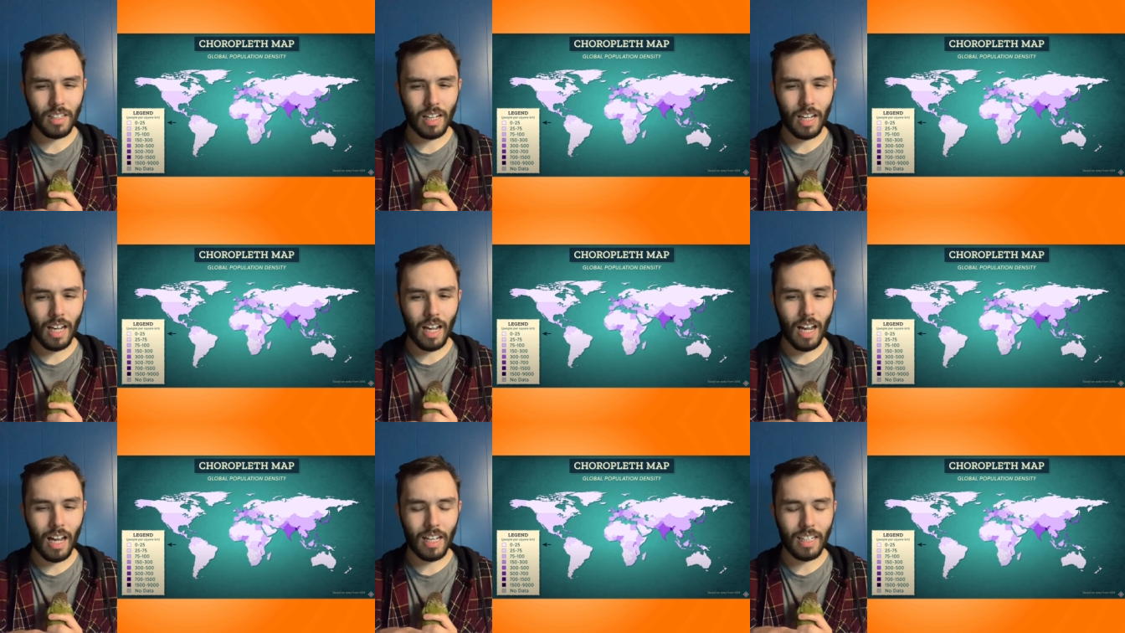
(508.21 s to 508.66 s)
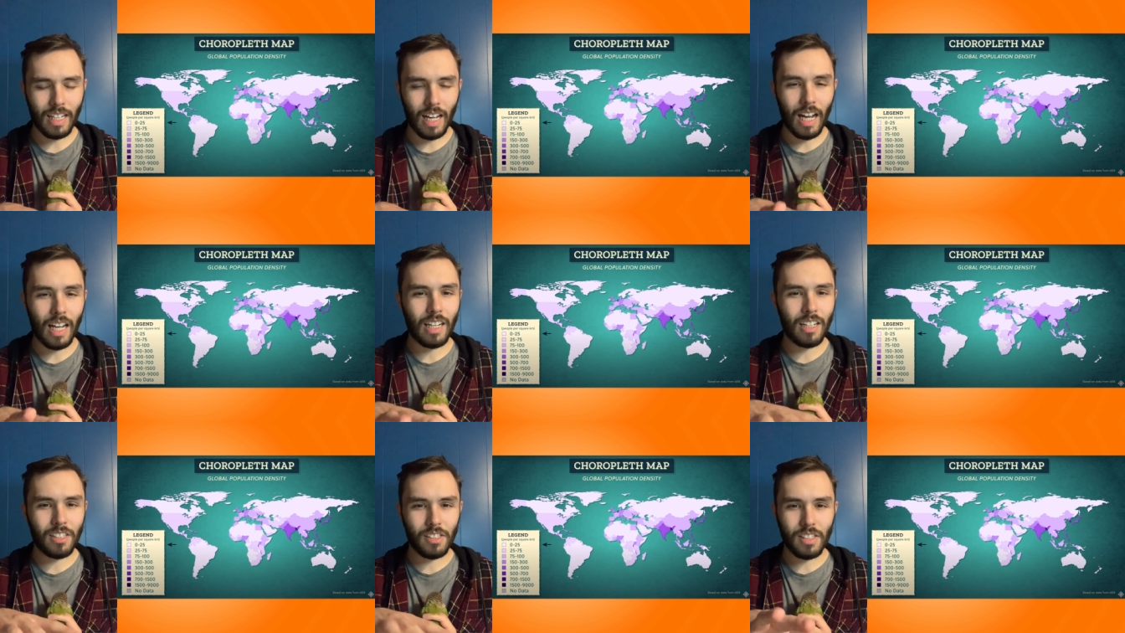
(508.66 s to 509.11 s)
I, I
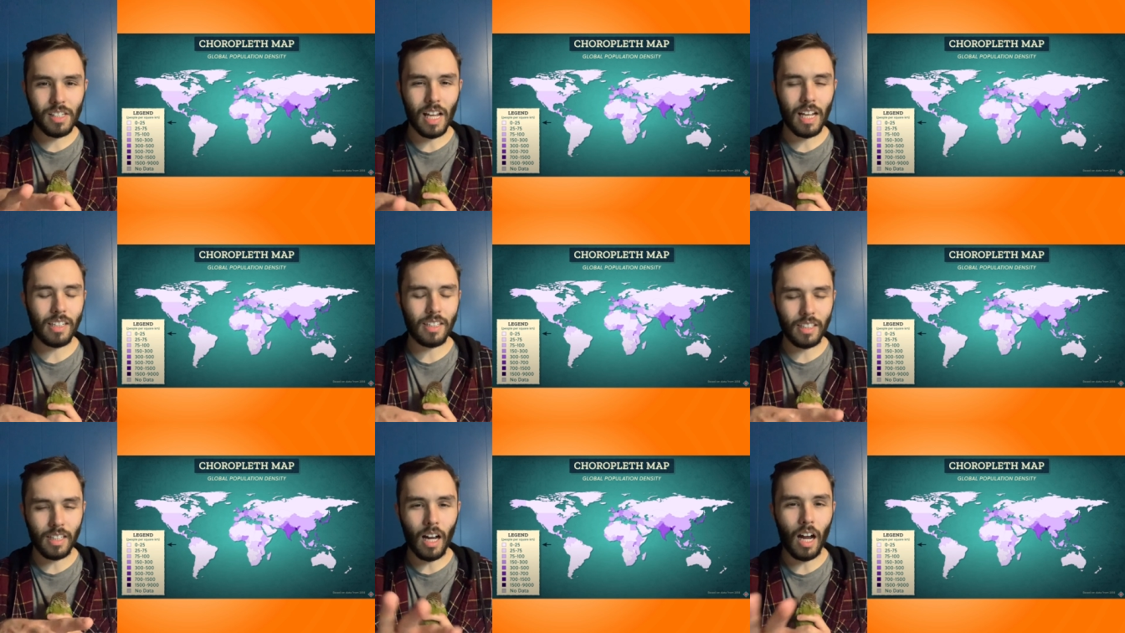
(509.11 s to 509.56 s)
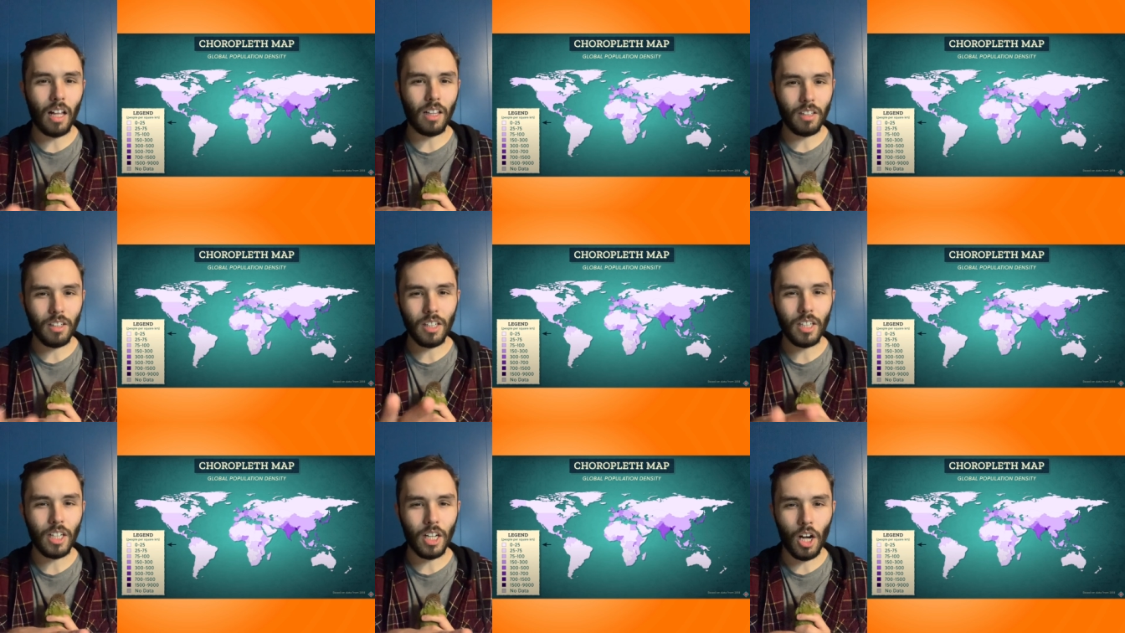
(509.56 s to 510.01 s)
kind of just had to
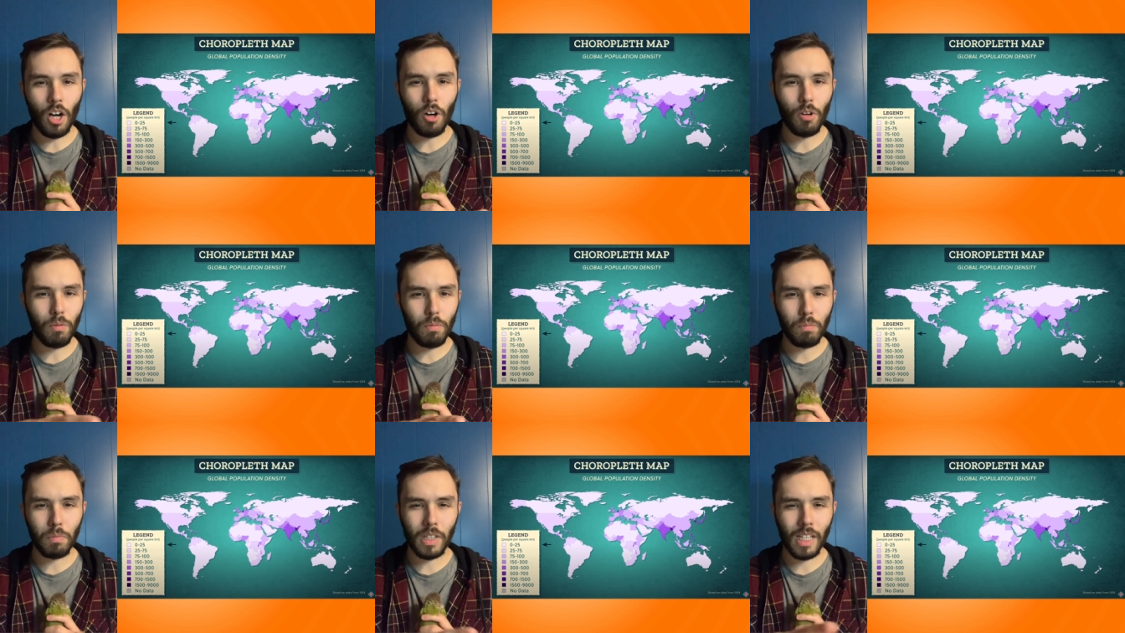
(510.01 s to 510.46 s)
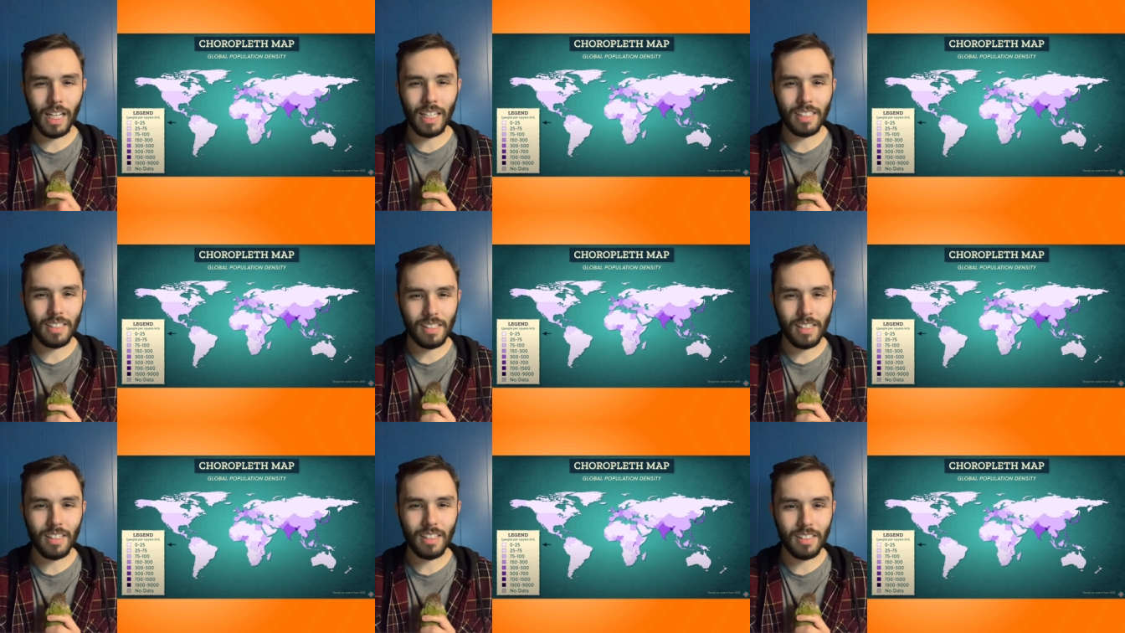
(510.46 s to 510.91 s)
color coat
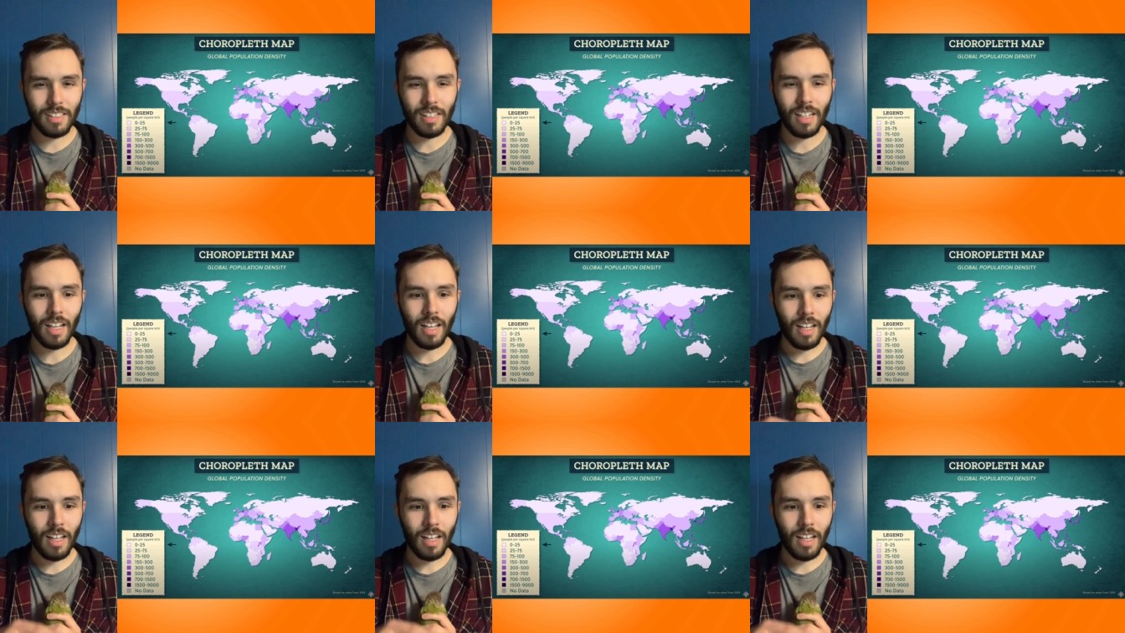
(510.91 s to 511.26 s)
places